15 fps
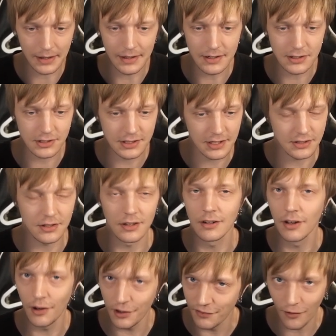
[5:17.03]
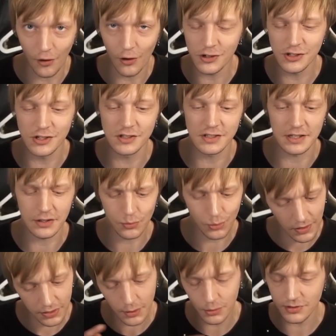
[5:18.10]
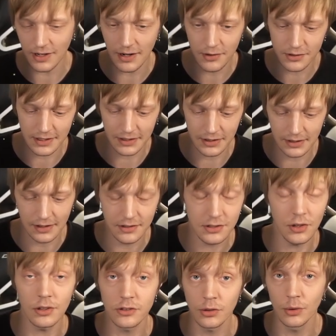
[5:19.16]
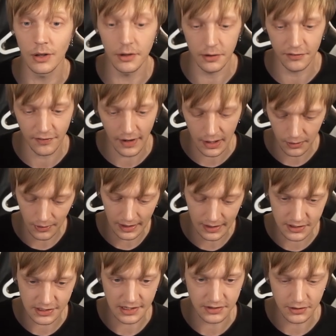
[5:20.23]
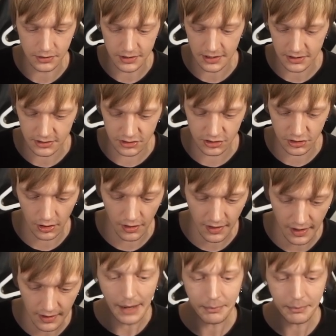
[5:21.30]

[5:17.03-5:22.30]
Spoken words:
There's just a lot of archers and you want those arrows, and there's also a lot of firecrackers as you just saw there.